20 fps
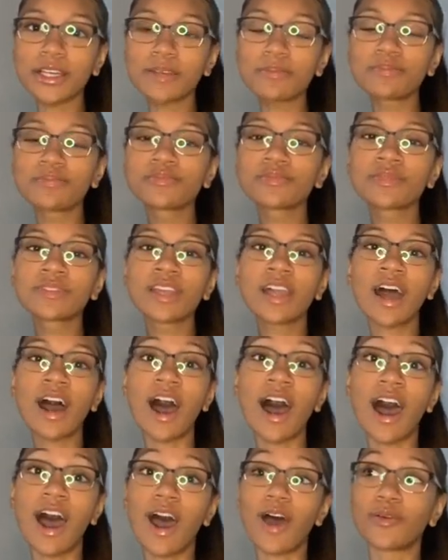i would
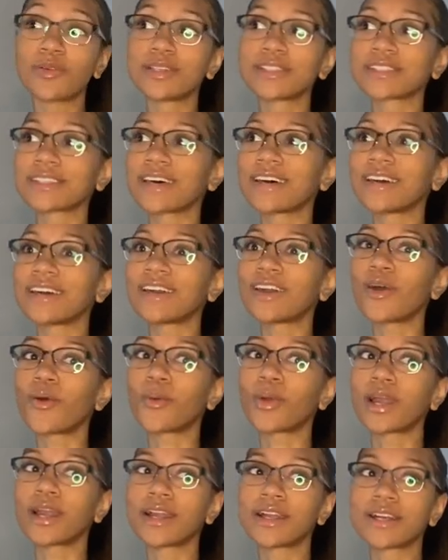say wear it because it's
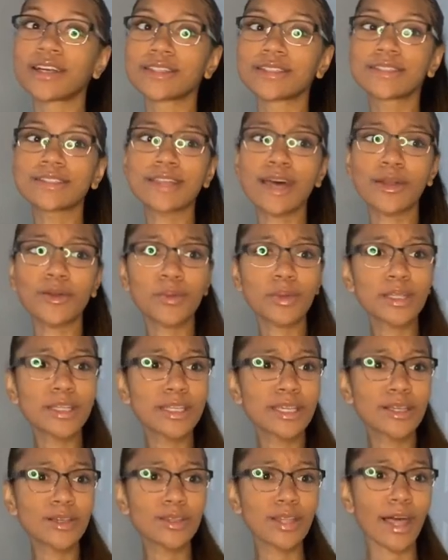like really cute like i don't
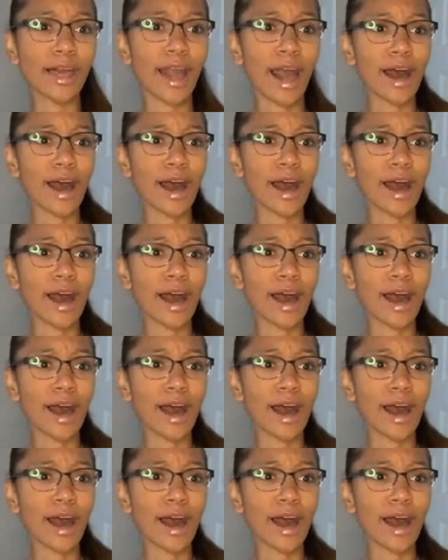know